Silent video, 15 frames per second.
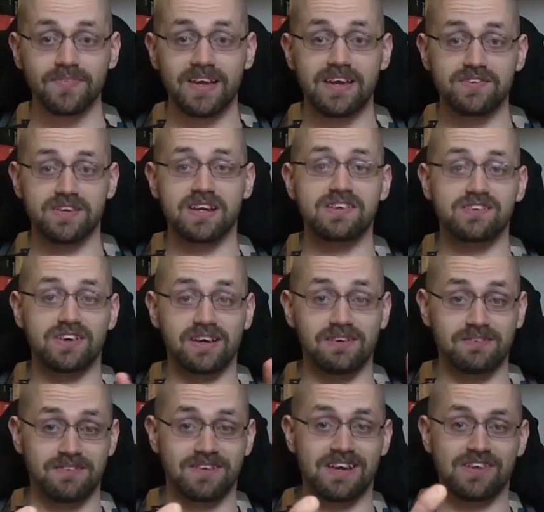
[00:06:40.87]
Here's an
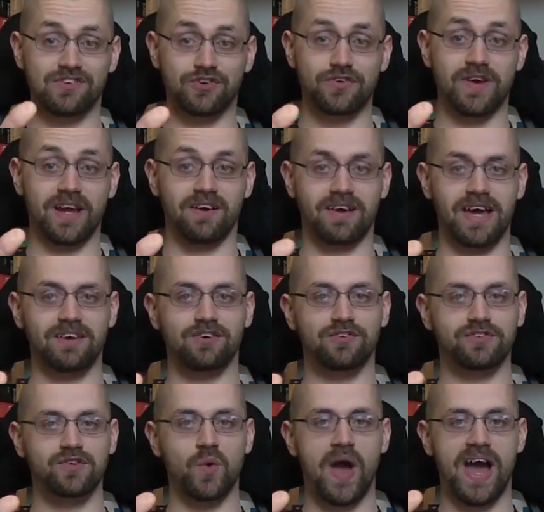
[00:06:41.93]
easy trick, okay? You
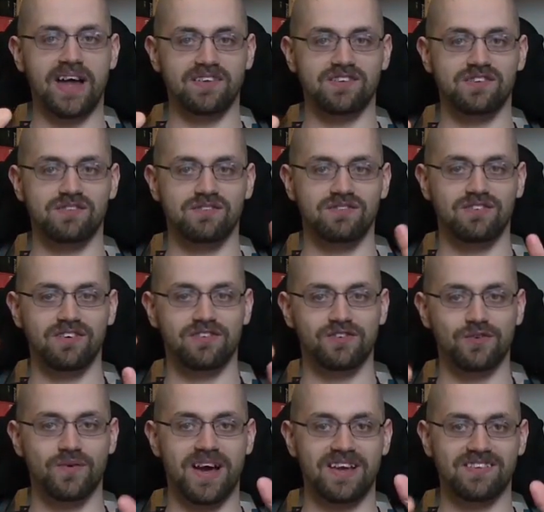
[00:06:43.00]
have two hands.
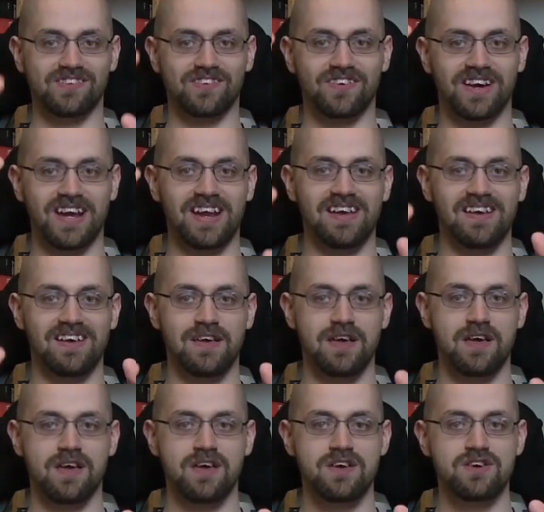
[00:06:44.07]
Right?
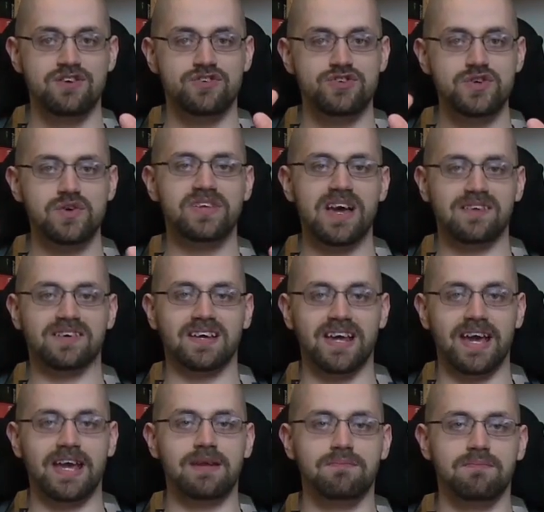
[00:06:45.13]
You
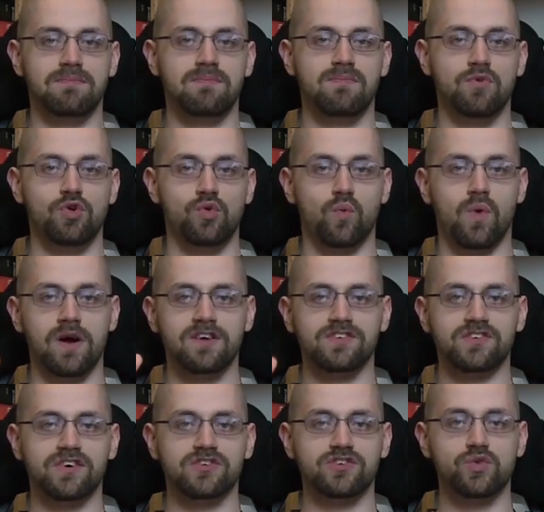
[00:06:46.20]
designate one
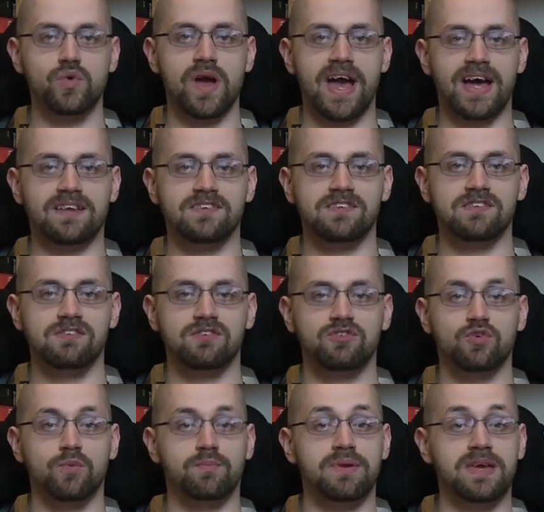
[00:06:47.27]
of those two hands
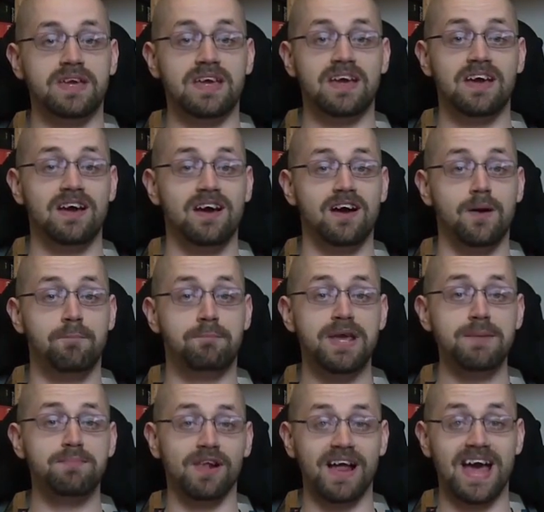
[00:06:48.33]
to be a
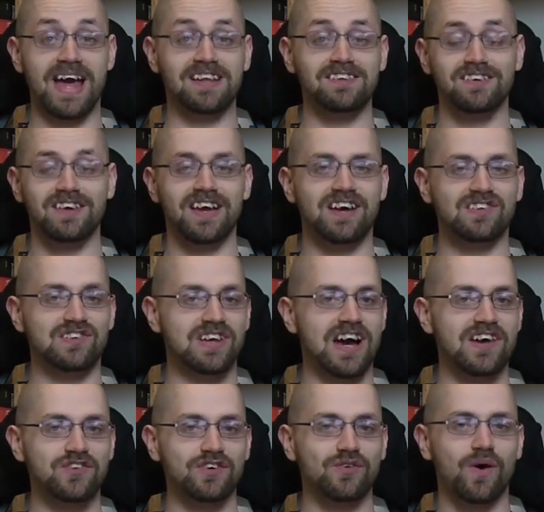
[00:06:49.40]
people hand and
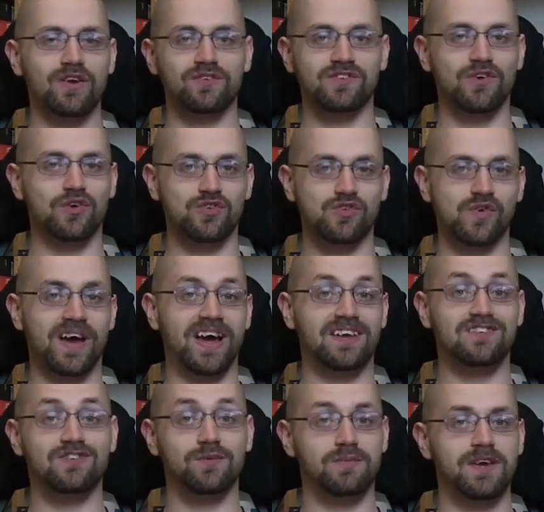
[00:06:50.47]
the other one of those two
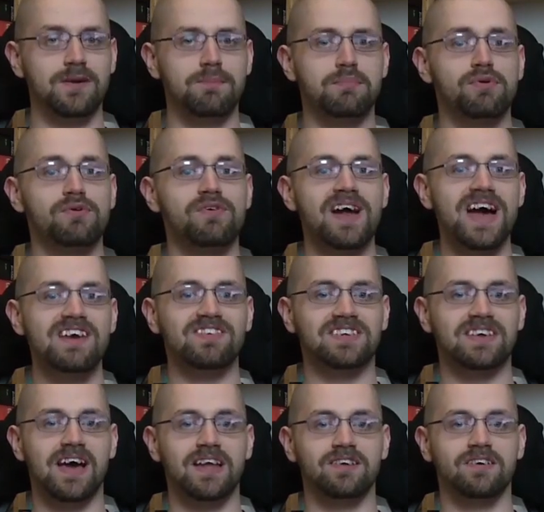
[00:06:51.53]
hands to be a
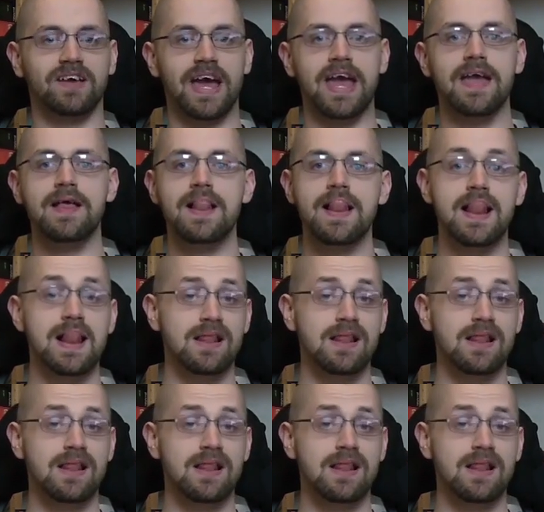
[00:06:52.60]
private hand, okay?